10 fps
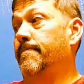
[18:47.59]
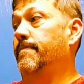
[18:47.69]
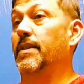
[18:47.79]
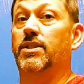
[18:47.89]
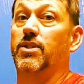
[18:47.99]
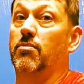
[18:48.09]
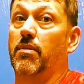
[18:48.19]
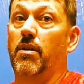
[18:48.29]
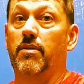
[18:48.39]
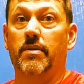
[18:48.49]
This is your
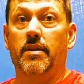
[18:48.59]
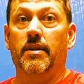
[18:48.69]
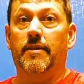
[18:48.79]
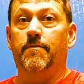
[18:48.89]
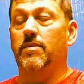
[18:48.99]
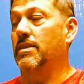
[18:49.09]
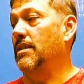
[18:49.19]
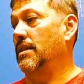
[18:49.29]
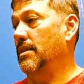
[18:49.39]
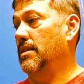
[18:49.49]
ball.
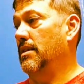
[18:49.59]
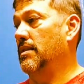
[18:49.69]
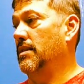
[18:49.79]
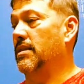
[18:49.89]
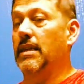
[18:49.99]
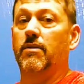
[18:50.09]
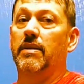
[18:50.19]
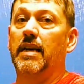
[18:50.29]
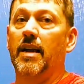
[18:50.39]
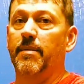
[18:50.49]
The
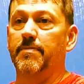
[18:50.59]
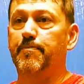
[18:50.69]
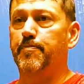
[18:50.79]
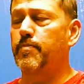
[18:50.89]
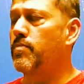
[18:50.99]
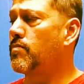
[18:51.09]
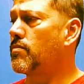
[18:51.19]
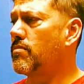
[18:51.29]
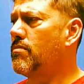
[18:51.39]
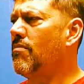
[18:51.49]
Secret Diamond.
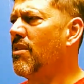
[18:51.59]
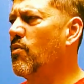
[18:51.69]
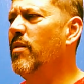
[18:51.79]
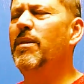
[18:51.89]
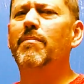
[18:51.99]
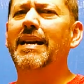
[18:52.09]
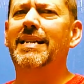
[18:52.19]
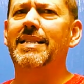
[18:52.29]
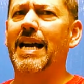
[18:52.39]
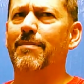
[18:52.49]
We've been
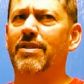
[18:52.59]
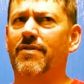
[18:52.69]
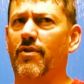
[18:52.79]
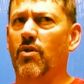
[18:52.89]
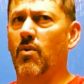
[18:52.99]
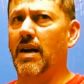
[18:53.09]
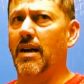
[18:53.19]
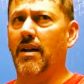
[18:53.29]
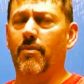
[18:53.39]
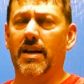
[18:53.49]
making diamonds for a
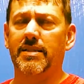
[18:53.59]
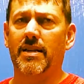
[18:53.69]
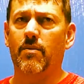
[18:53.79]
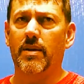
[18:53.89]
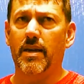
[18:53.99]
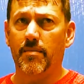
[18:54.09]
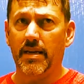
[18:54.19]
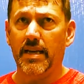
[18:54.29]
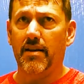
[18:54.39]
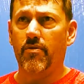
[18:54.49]
while. When I say we, I
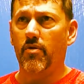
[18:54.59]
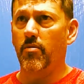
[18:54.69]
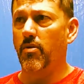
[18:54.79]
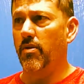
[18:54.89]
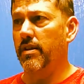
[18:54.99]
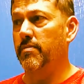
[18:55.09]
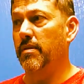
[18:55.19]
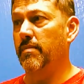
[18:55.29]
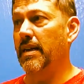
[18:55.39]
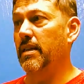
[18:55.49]
mean California Bowling. It's
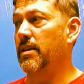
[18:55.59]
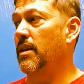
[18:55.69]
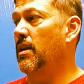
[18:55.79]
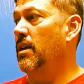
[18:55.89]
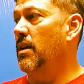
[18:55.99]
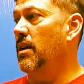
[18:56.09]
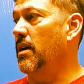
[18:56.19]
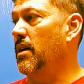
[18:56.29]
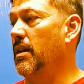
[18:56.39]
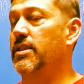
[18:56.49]
been making,
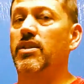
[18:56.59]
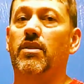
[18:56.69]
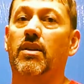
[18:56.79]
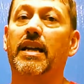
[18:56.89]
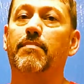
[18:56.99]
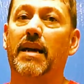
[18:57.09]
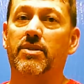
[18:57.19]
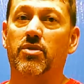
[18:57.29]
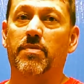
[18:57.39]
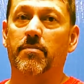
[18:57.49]
Lane
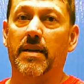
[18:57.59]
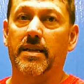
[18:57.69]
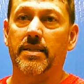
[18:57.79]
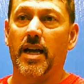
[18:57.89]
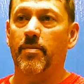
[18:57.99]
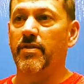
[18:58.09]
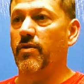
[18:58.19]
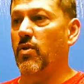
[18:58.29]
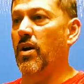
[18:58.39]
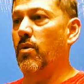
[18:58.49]
Master's been making diamonds
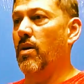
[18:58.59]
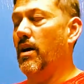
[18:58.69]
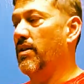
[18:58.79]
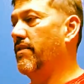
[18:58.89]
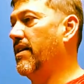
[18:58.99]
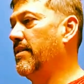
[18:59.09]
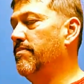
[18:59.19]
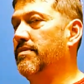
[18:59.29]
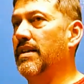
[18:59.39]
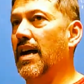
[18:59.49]
for quite a while. They've
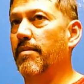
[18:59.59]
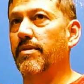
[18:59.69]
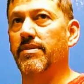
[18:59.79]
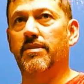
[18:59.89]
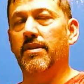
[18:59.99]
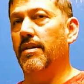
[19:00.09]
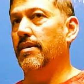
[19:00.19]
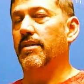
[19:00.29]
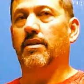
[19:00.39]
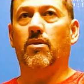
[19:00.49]
had diamonds,
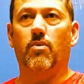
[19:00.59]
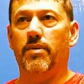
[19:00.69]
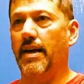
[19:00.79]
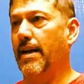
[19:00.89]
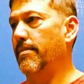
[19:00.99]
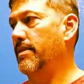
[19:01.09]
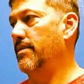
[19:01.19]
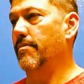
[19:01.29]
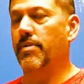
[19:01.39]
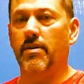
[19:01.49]
the cold
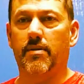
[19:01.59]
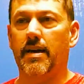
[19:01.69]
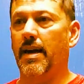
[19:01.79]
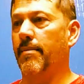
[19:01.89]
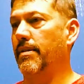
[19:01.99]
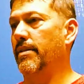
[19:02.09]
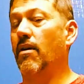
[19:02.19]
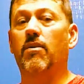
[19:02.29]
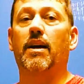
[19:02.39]
diamond, the pure diamond, all